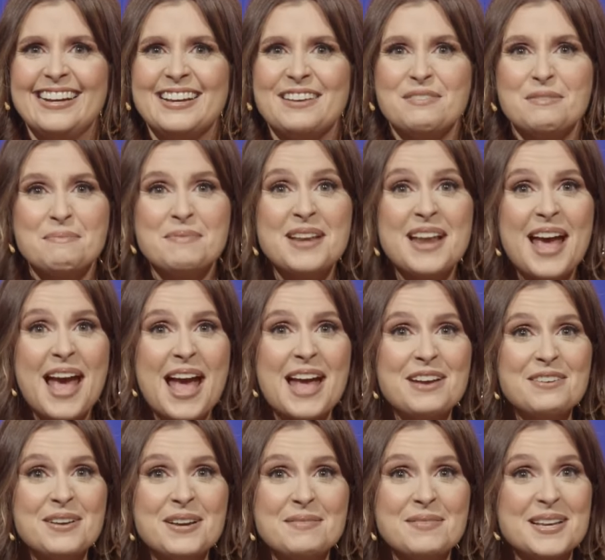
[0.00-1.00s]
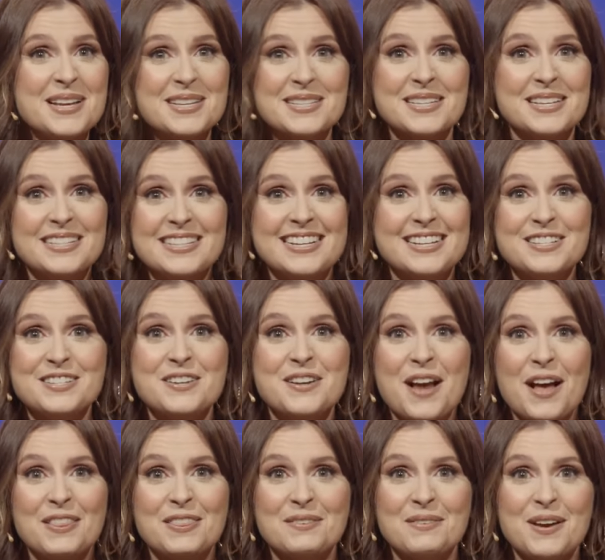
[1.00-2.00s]
You ever been angry because it didn't turn
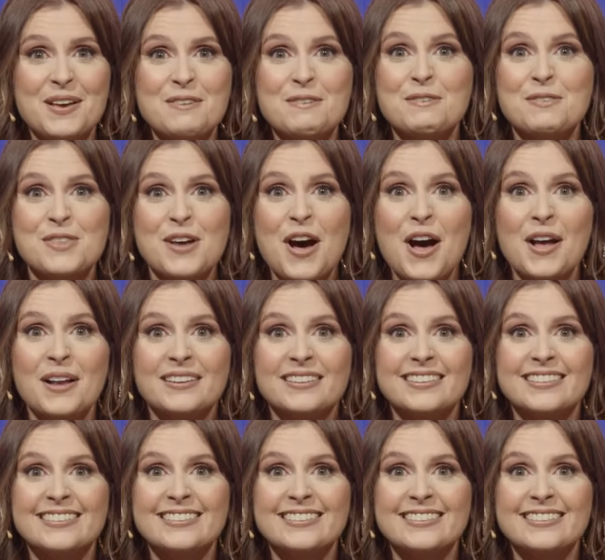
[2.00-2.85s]
out the way you thought?